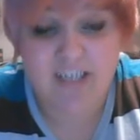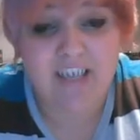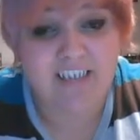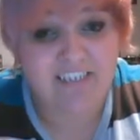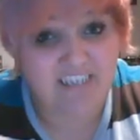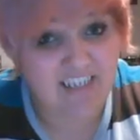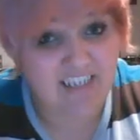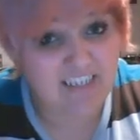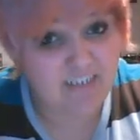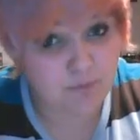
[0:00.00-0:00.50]

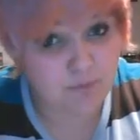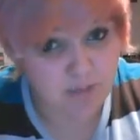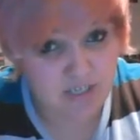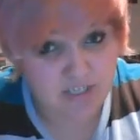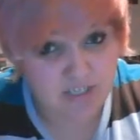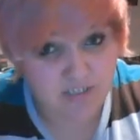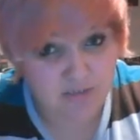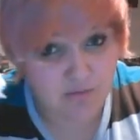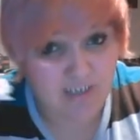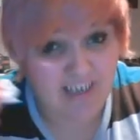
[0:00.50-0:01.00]
That's why
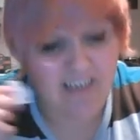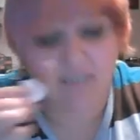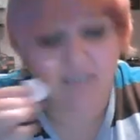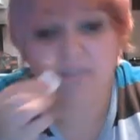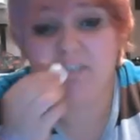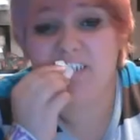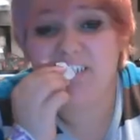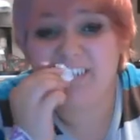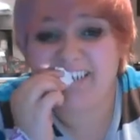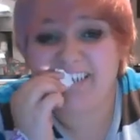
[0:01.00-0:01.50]
you have
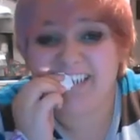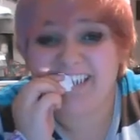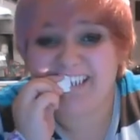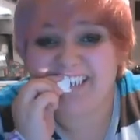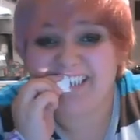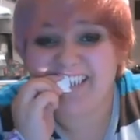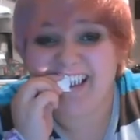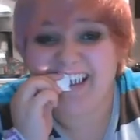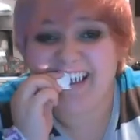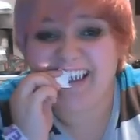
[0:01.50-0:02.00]
to use this
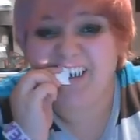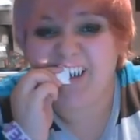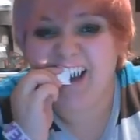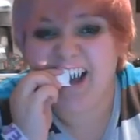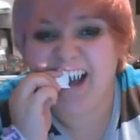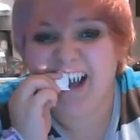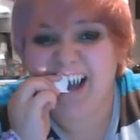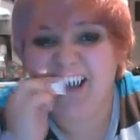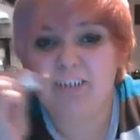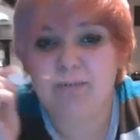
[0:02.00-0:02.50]
and go
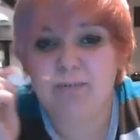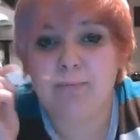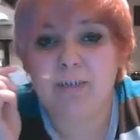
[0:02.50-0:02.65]
up